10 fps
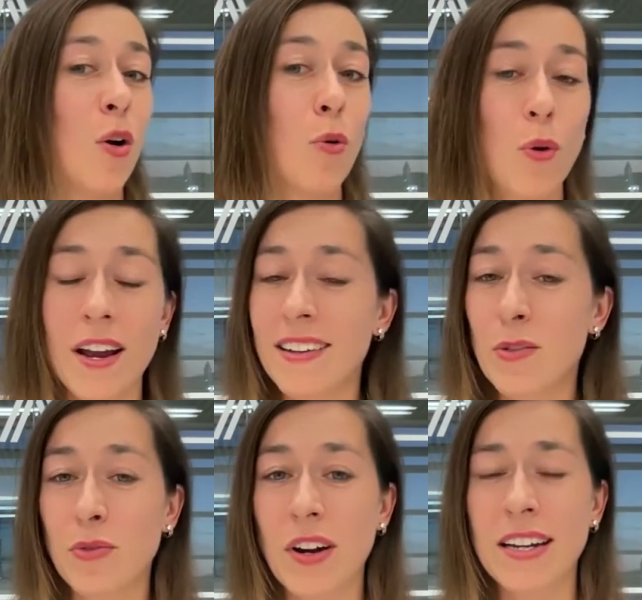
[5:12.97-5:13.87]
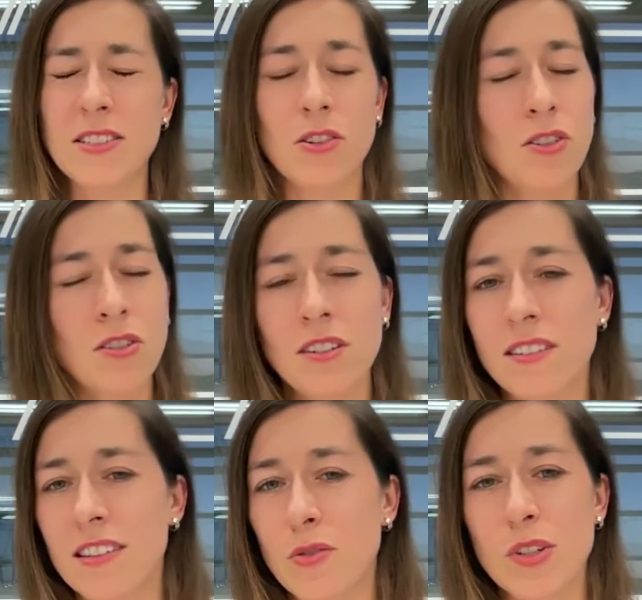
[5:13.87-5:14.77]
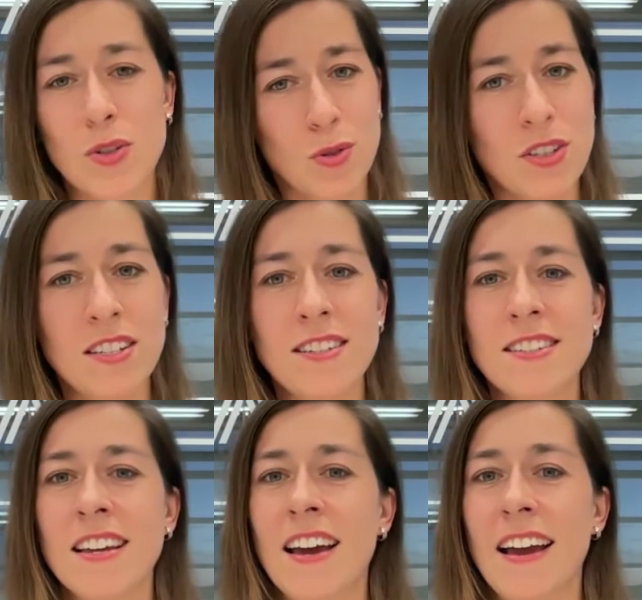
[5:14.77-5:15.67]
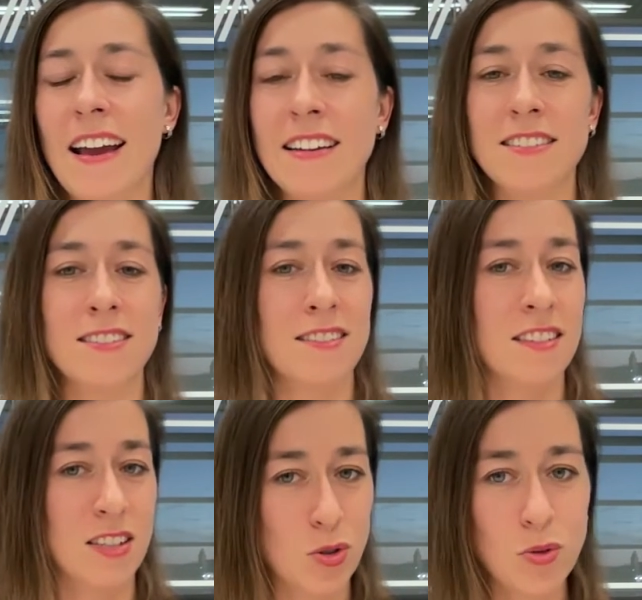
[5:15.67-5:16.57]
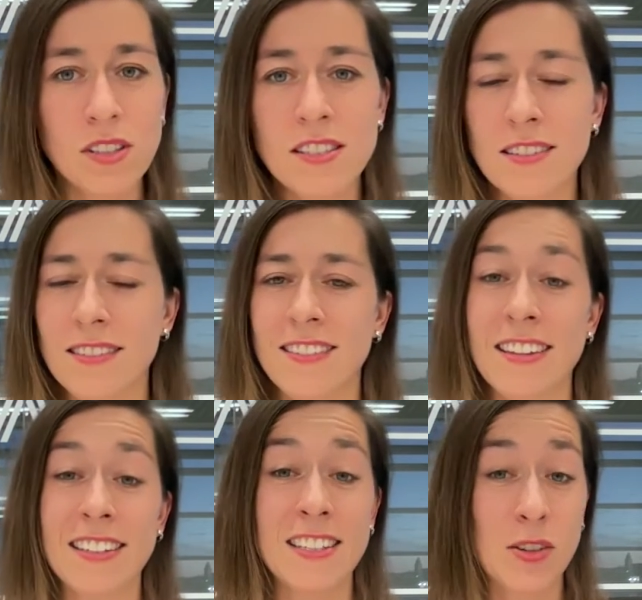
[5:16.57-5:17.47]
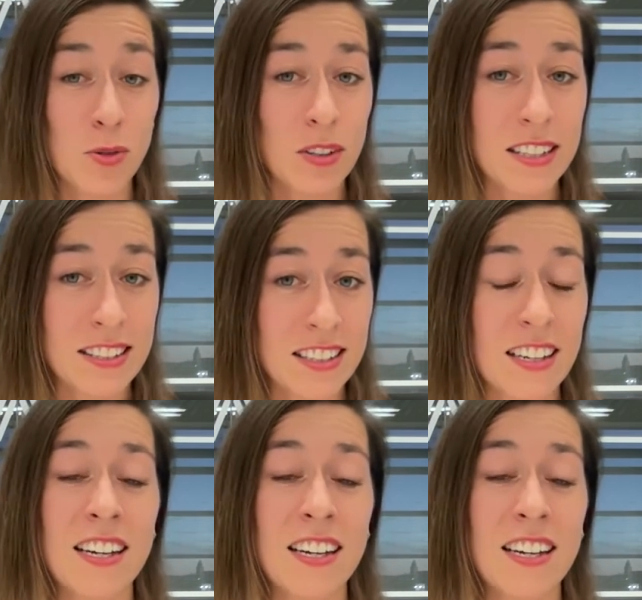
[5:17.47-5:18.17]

where you find all the resources and the tools that you need